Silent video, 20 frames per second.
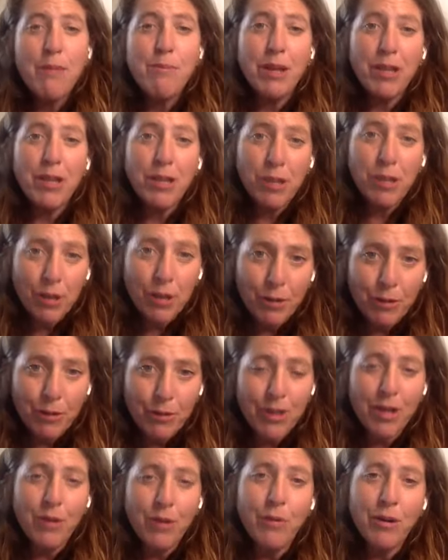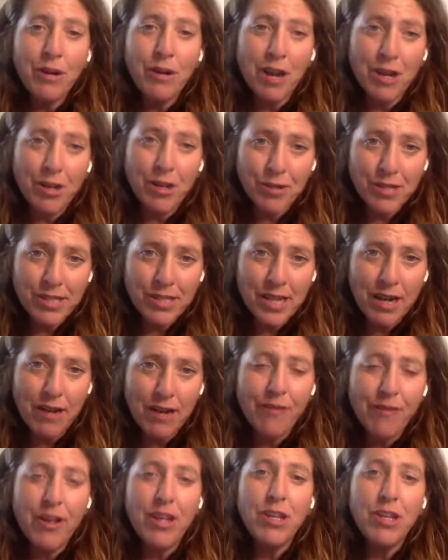but you can work on
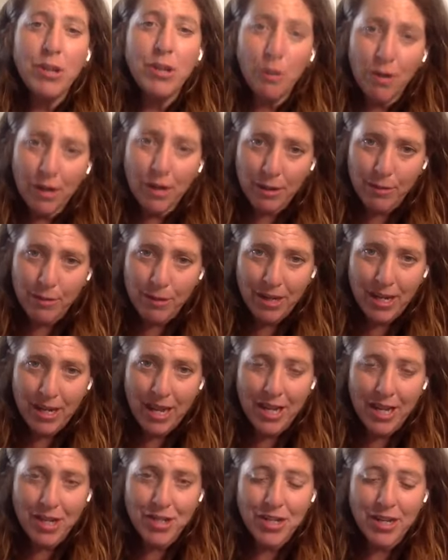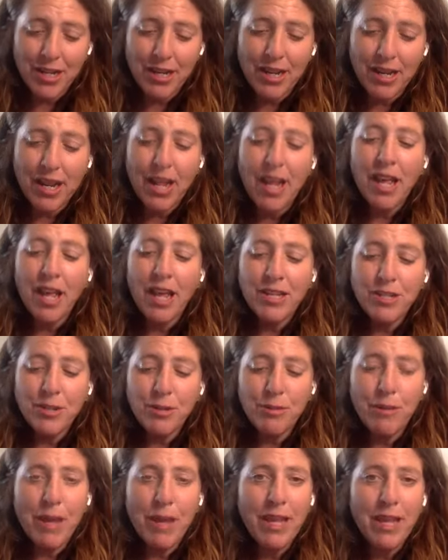yourself and your communication
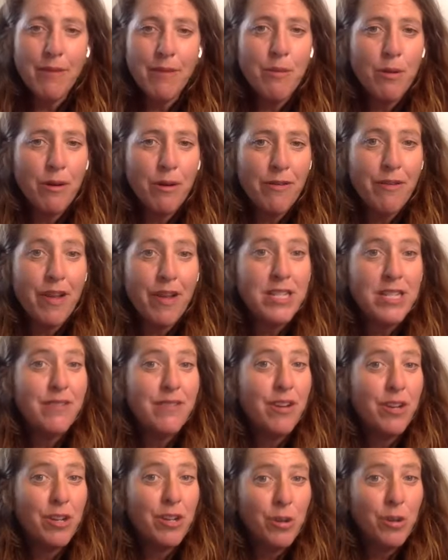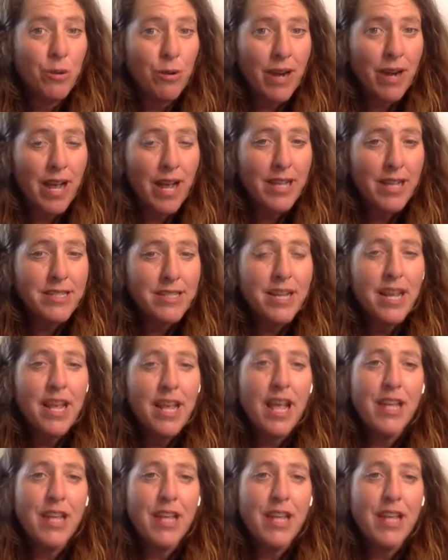to make it more effective on your end,